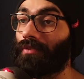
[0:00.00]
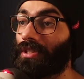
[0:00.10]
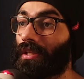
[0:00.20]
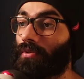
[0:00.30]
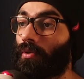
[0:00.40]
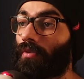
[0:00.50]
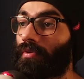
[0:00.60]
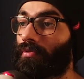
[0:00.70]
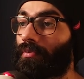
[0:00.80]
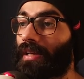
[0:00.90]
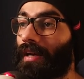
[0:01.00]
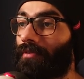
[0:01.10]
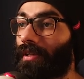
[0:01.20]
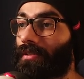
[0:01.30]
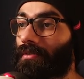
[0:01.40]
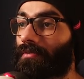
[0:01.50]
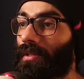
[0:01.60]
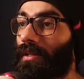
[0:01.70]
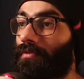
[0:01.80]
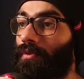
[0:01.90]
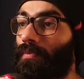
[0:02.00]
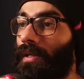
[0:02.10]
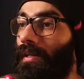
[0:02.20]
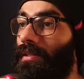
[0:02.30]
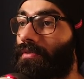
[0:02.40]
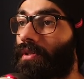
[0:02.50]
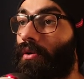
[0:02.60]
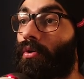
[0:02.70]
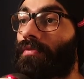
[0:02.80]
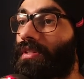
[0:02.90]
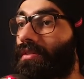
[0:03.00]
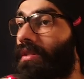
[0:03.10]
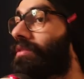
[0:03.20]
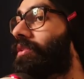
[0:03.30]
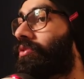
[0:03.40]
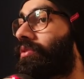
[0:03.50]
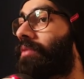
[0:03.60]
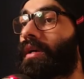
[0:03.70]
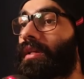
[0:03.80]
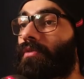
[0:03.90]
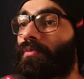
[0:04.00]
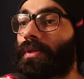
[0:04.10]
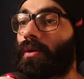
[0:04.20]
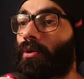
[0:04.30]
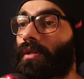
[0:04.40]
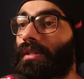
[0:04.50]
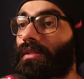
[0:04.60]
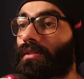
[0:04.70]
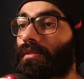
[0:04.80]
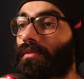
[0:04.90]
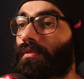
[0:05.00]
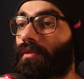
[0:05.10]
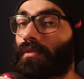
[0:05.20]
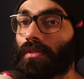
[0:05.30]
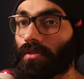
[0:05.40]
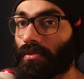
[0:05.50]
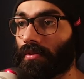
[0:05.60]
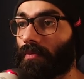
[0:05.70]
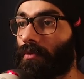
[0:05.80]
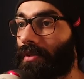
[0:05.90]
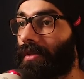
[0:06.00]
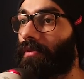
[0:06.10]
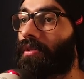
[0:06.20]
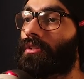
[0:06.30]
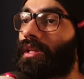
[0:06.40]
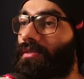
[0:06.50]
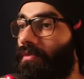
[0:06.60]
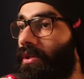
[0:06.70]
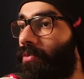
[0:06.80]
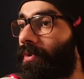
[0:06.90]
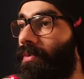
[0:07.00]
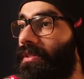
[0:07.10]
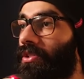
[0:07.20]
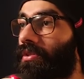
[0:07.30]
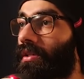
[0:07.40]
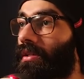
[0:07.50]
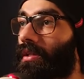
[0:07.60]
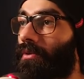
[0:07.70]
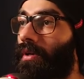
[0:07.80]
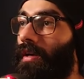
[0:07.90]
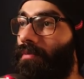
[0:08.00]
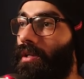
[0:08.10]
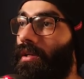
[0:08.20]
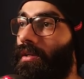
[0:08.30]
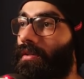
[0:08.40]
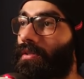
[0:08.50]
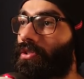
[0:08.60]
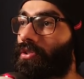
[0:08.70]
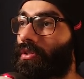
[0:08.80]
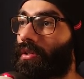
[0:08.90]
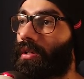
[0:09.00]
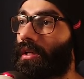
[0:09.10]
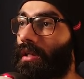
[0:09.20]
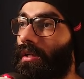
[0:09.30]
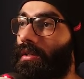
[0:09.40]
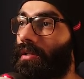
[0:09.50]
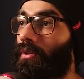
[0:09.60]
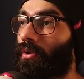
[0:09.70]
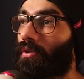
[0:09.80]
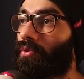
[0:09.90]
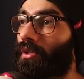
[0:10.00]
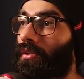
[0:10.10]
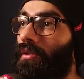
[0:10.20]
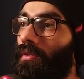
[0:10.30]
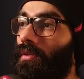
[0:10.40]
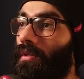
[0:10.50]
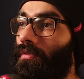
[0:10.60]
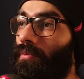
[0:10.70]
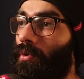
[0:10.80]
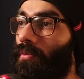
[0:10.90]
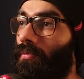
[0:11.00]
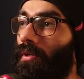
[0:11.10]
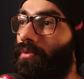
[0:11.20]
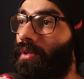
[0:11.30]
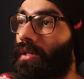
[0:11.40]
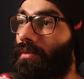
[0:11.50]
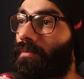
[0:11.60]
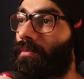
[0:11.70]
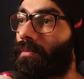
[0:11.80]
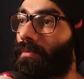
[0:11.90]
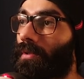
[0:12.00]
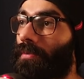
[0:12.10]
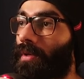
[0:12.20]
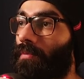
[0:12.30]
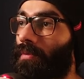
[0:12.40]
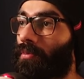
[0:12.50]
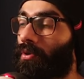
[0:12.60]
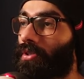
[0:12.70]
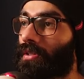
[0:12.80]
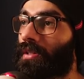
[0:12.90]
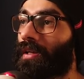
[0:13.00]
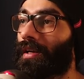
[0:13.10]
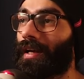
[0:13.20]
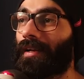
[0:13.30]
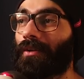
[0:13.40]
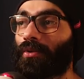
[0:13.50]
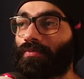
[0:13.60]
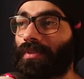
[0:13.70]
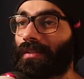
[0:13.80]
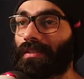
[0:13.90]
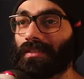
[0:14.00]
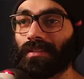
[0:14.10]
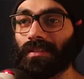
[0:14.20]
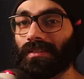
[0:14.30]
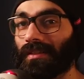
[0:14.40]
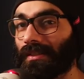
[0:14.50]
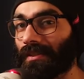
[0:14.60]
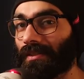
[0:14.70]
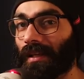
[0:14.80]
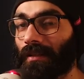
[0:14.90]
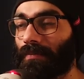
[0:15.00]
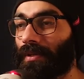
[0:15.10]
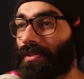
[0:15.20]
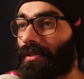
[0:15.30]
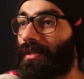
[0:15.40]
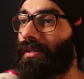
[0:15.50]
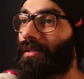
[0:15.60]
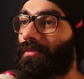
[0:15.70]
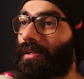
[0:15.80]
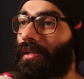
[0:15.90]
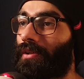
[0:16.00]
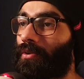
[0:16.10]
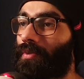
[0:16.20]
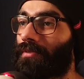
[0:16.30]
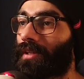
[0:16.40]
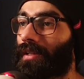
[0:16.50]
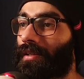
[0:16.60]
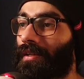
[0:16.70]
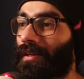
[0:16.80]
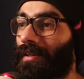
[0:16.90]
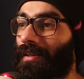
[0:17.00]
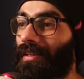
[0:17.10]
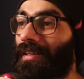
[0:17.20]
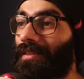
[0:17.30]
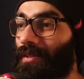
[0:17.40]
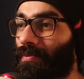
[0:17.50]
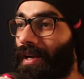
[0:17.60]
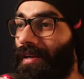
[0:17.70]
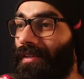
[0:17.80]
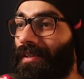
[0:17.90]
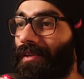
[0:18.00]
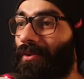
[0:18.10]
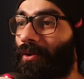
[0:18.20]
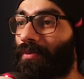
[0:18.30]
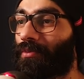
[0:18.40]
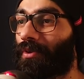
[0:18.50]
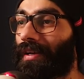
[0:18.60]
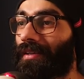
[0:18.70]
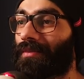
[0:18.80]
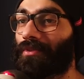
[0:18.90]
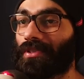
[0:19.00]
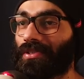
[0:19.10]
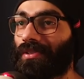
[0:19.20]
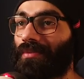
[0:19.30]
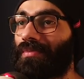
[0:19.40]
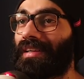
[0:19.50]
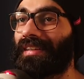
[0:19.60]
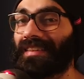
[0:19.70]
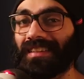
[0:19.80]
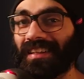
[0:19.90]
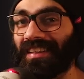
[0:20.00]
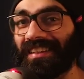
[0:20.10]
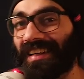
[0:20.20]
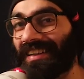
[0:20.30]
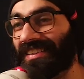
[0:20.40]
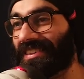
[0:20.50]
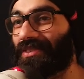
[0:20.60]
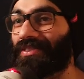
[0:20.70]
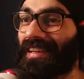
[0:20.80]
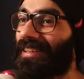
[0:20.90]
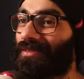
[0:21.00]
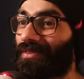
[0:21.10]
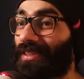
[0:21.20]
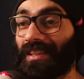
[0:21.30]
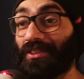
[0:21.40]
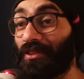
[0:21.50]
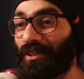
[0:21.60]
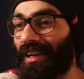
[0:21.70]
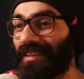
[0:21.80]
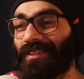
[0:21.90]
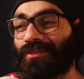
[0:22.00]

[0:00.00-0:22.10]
which case all we would be having is like a few planes with a lot of instances on them, and that would be a lot easier on the system to deal with. That's one optimization thing that could have been done, which I did not do here. I'll probably do that in the upcoming projects. I really hope since this is like a pitch creative, I really hope that we can get this brand and get a lot more like commercial building 3D kind of stuff. Like if they really like this